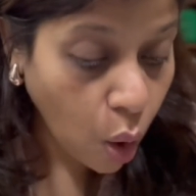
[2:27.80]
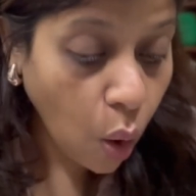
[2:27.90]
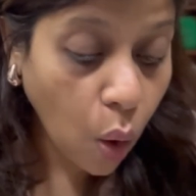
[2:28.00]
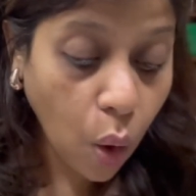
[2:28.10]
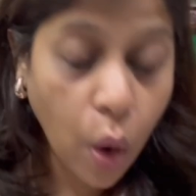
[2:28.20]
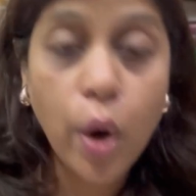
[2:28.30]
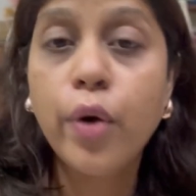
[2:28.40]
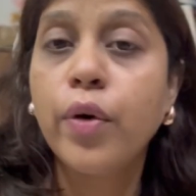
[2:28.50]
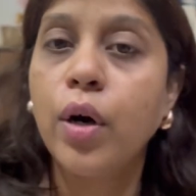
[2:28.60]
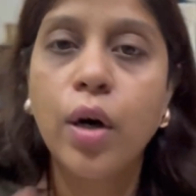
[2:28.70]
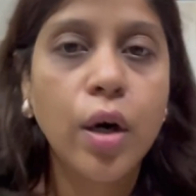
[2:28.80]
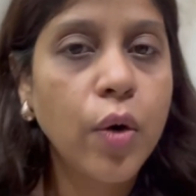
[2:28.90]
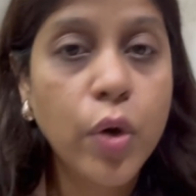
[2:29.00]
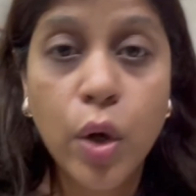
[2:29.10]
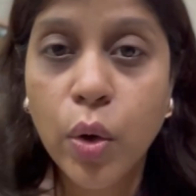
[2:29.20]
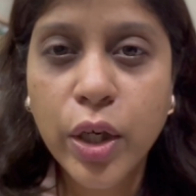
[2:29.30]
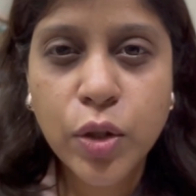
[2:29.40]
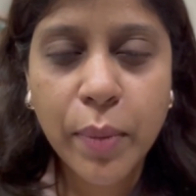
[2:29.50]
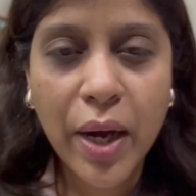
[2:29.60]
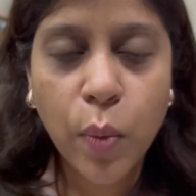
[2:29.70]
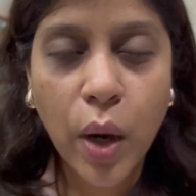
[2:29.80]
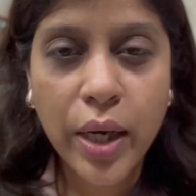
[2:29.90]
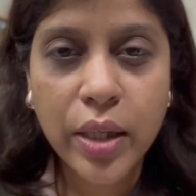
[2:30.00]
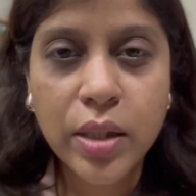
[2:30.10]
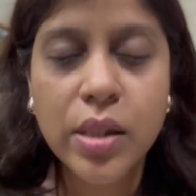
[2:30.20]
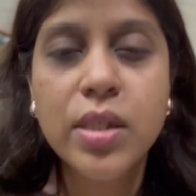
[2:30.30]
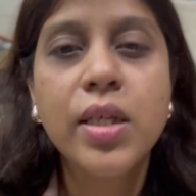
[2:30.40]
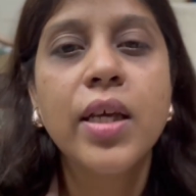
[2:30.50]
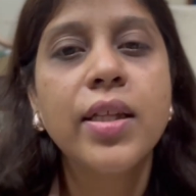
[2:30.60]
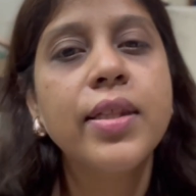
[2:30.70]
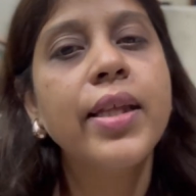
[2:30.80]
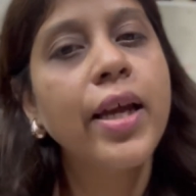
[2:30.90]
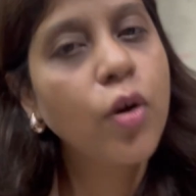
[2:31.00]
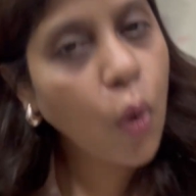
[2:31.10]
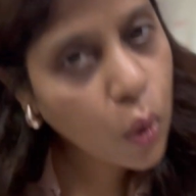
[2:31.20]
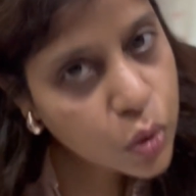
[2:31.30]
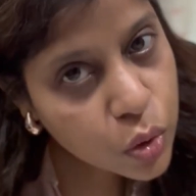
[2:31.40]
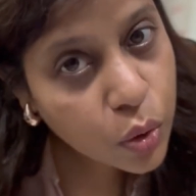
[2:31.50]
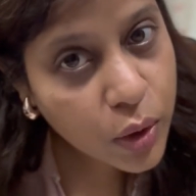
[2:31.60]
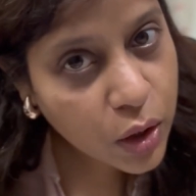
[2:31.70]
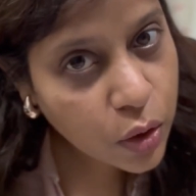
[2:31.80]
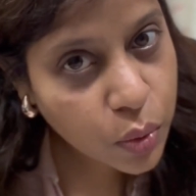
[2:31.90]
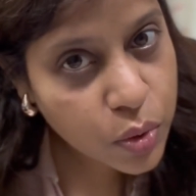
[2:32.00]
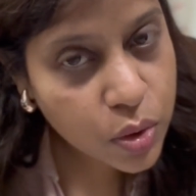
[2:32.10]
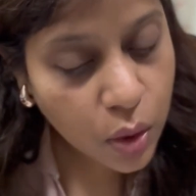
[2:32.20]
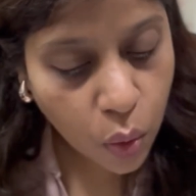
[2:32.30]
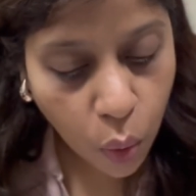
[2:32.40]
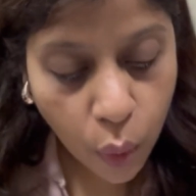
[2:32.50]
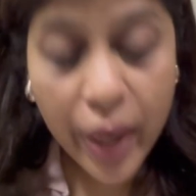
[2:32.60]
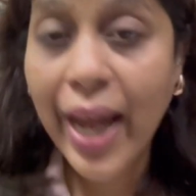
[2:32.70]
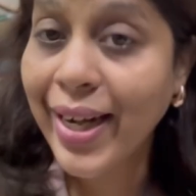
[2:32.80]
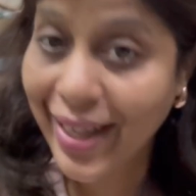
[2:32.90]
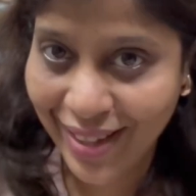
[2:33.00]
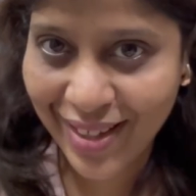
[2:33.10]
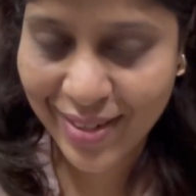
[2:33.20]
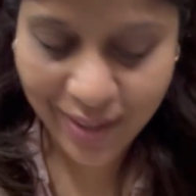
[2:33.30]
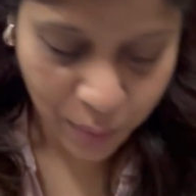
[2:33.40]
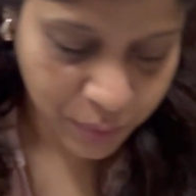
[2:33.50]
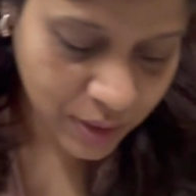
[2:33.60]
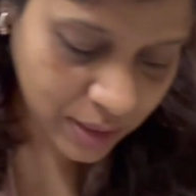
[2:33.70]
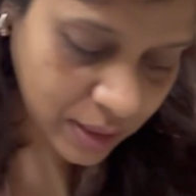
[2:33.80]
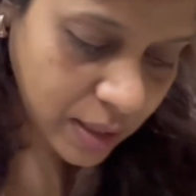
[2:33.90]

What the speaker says: or you're looking to buy vinyls, then also you can use the code and get discounts.